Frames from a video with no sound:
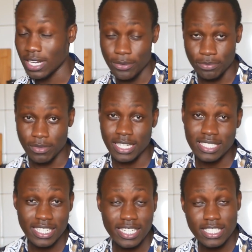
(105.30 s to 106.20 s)
Now,
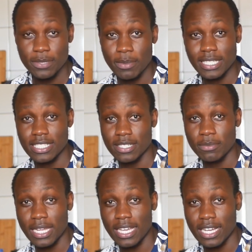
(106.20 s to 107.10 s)
8 seconds might
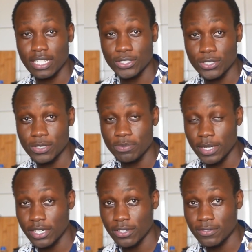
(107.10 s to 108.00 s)
seem like a short
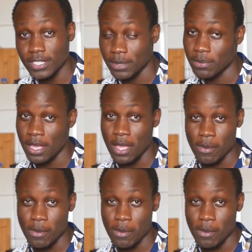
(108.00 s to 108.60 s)
period of time,